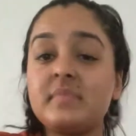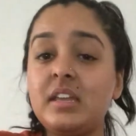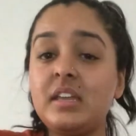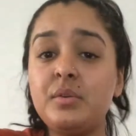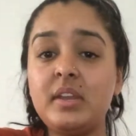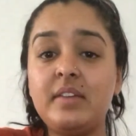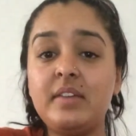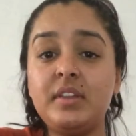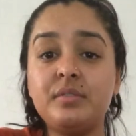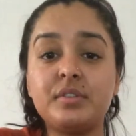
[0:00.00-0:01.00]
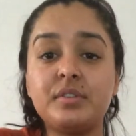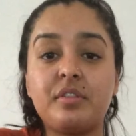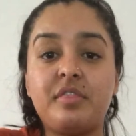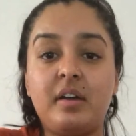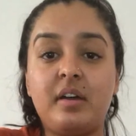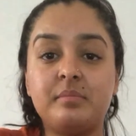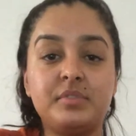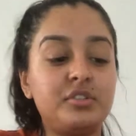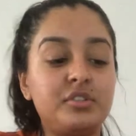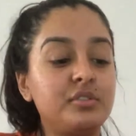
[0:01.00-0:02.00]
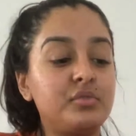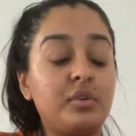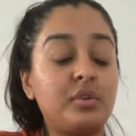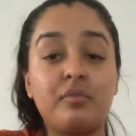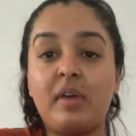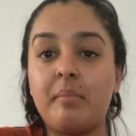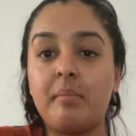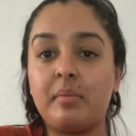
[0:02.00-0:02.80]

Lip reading: And you can even use your thumb to sort of wrap